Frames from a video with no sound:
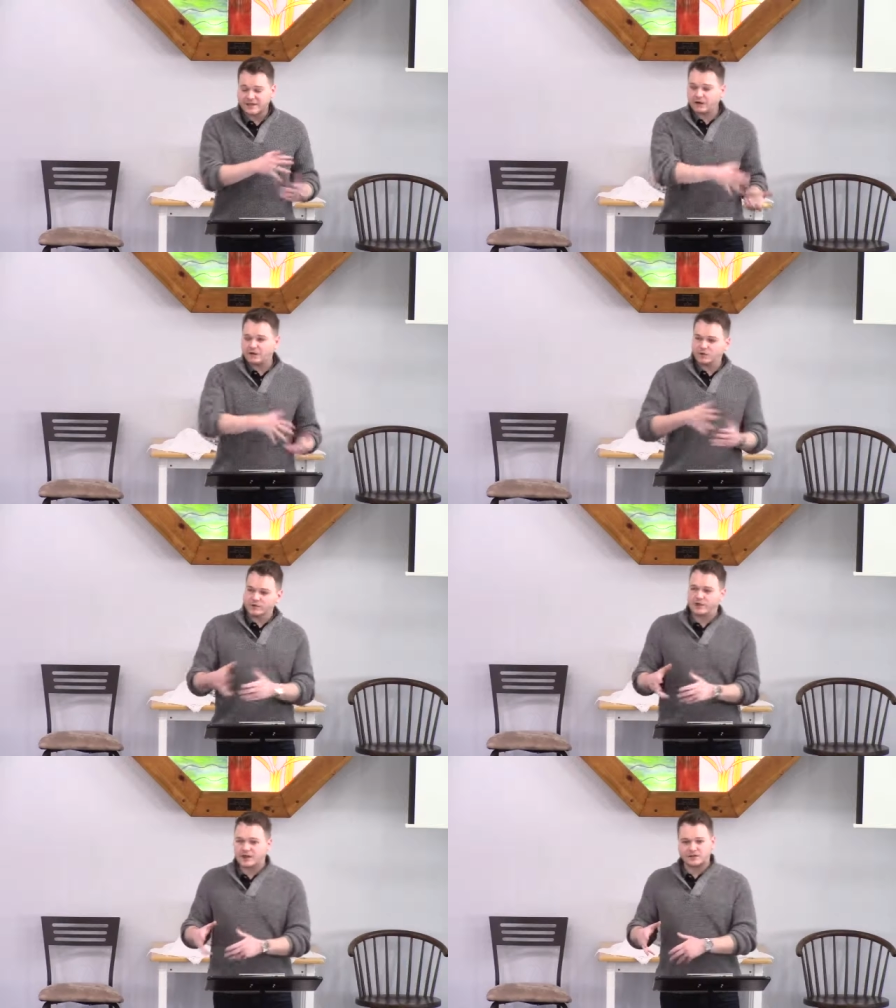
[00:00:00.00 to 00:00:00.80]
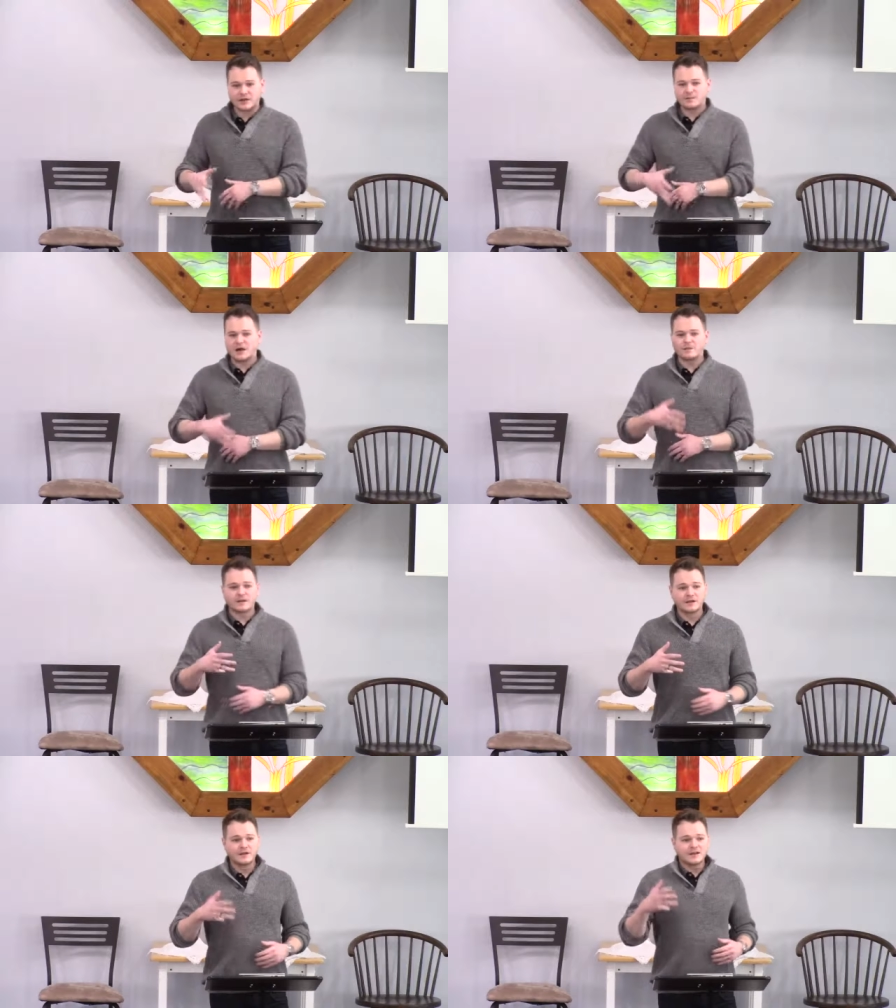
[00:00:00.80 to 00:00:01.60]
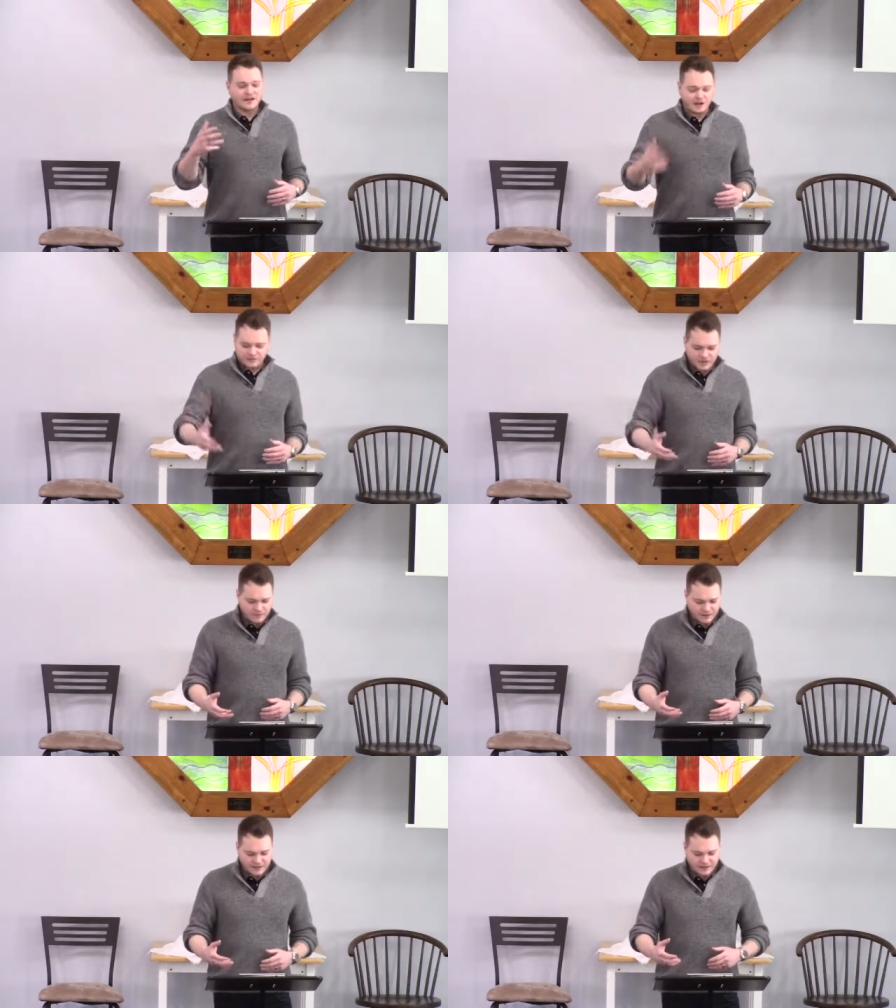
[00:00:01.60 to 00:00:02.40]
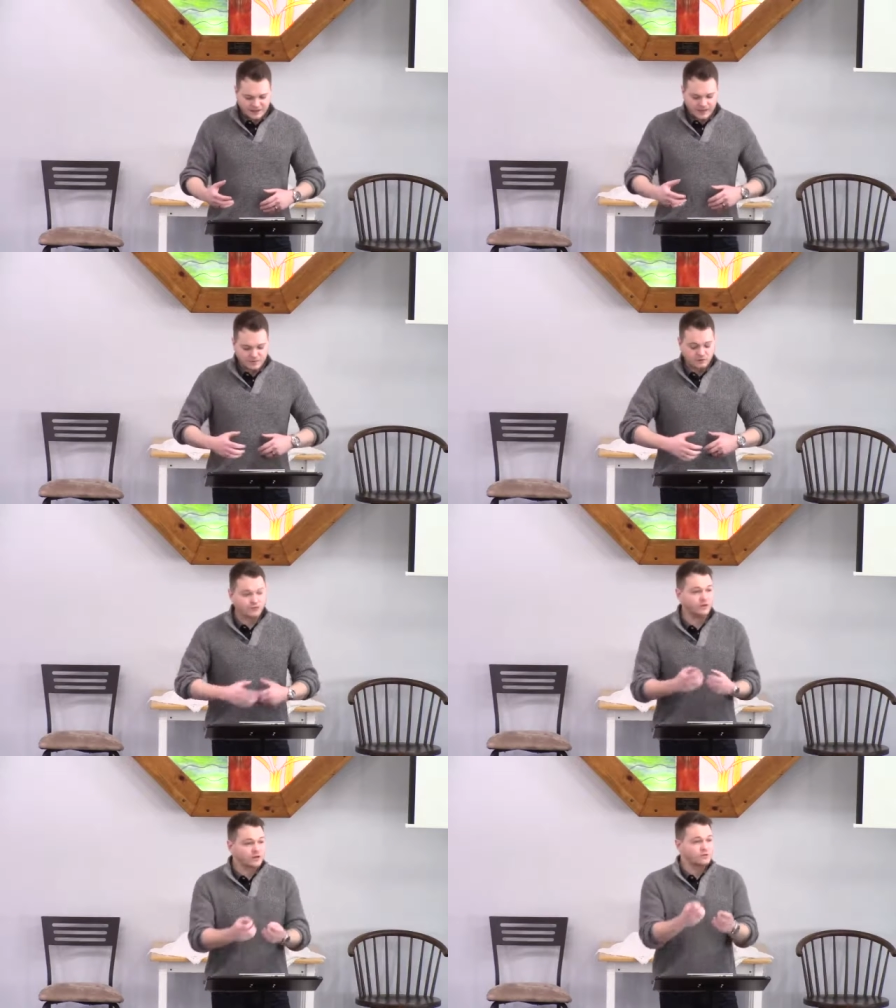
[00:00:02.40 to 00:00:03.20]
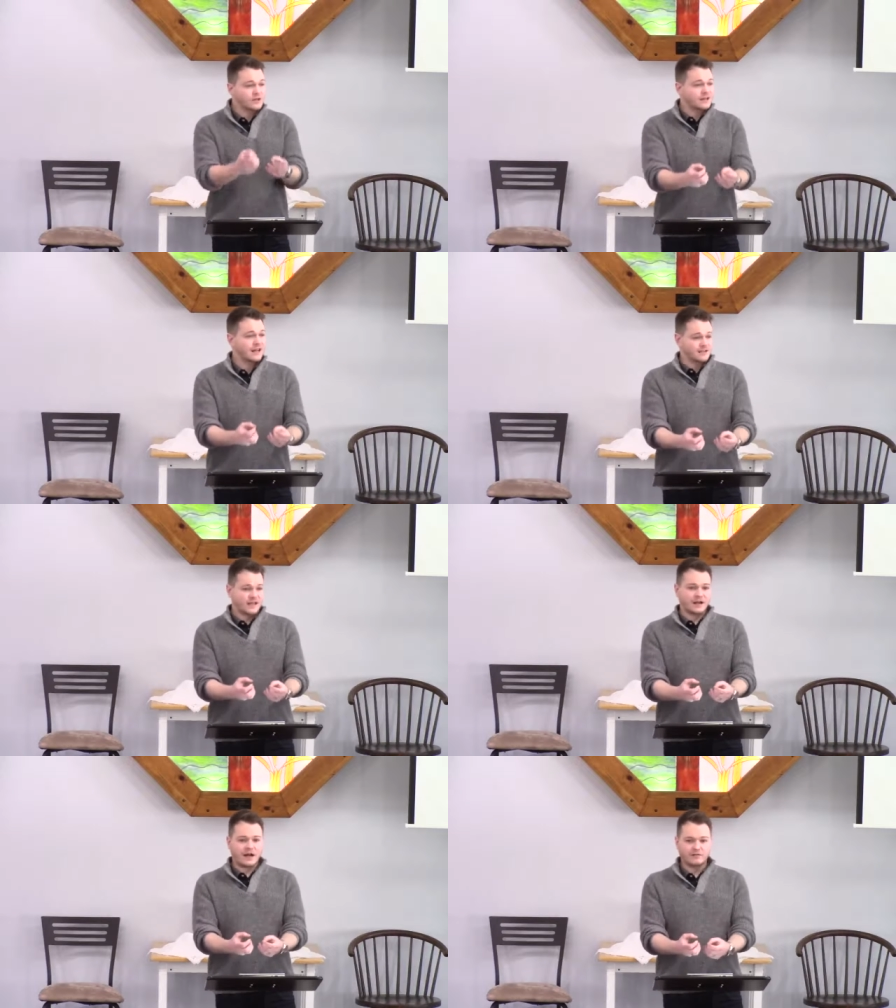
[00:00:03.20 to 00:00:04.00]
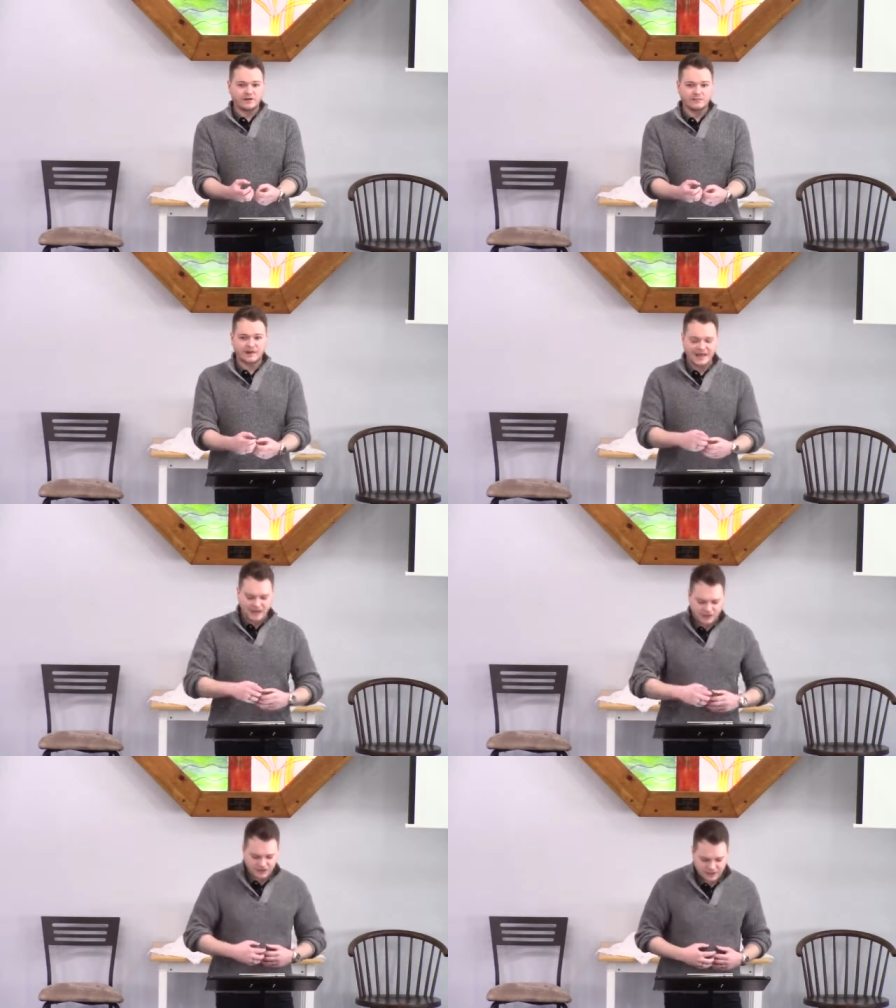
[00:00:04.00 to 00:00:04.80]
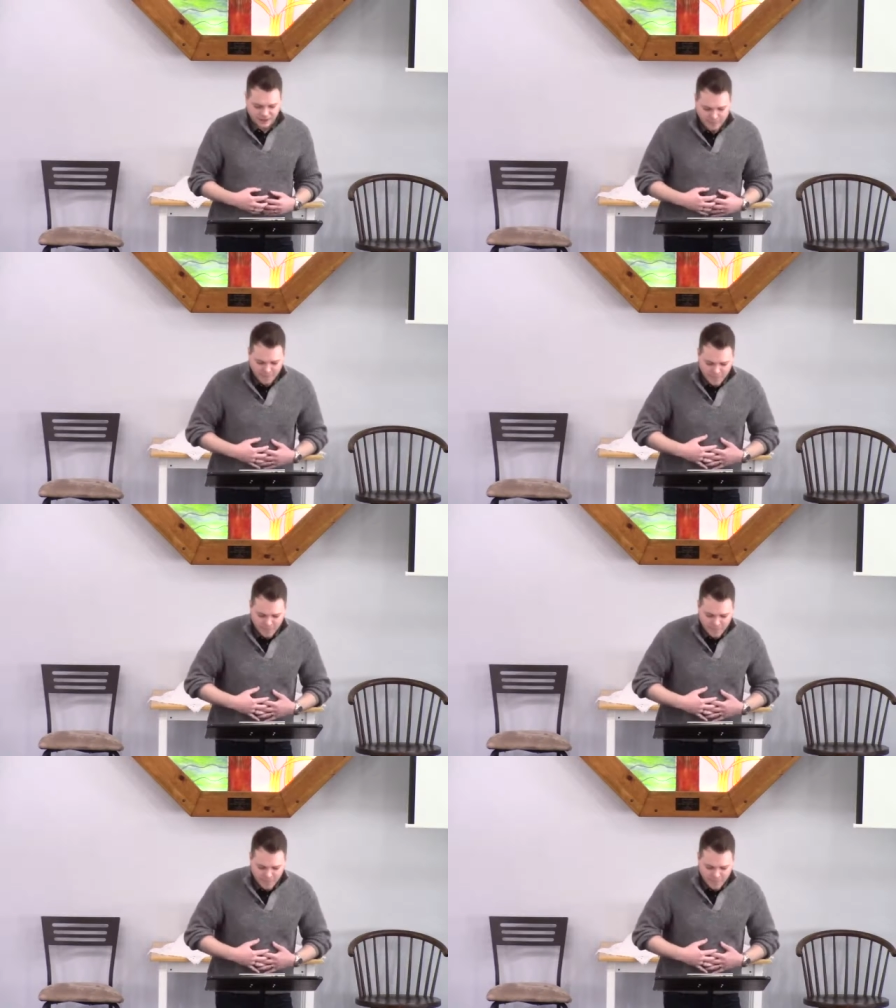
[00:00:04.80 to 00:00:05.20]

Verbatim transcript: carried with that the Abrahamic covenant, but he came to fully realize that covenant by actually